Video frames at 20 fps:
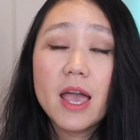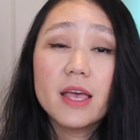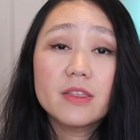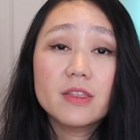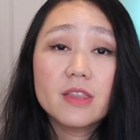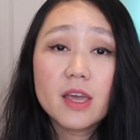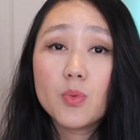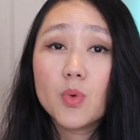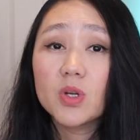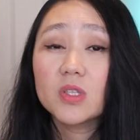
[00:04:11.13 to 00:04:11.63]

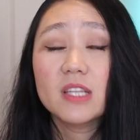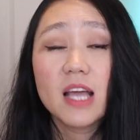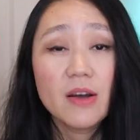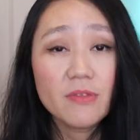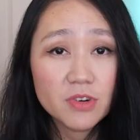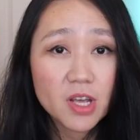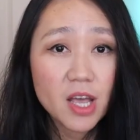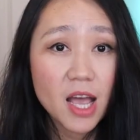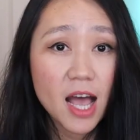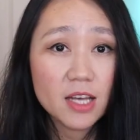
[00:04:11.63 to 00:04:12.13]
they will
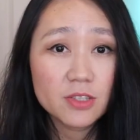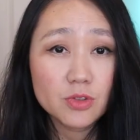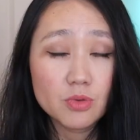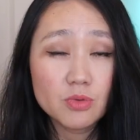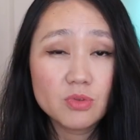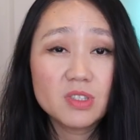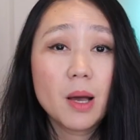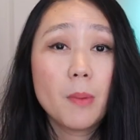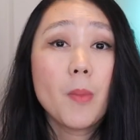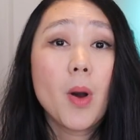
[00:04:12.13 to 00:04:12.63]
definitely ask you
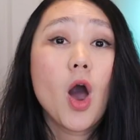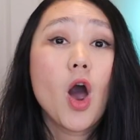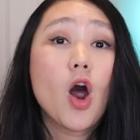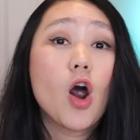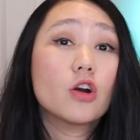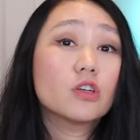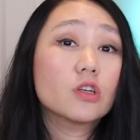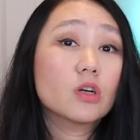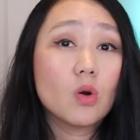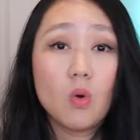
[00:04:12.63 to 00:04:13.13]
some
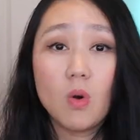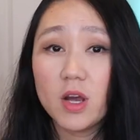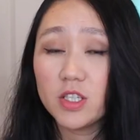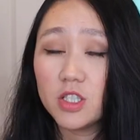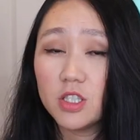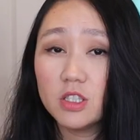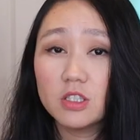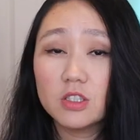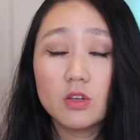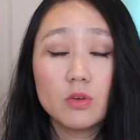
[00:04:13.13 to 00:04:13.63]
harder
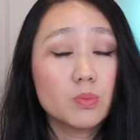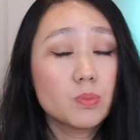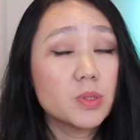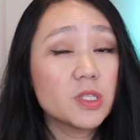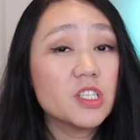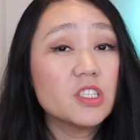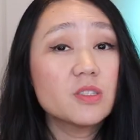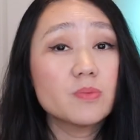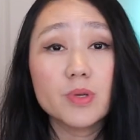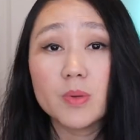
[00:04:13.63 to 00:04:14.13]
questions, so
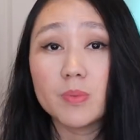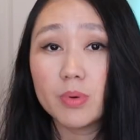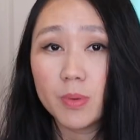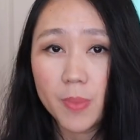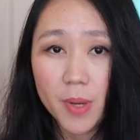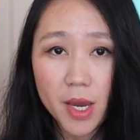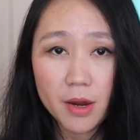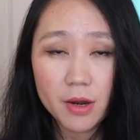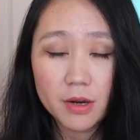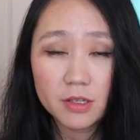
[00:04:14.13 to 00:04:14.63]
please be
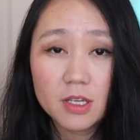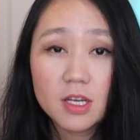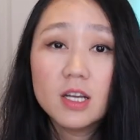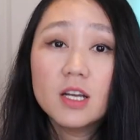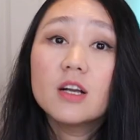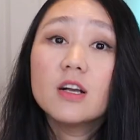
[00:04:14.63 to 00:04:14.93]
prepared.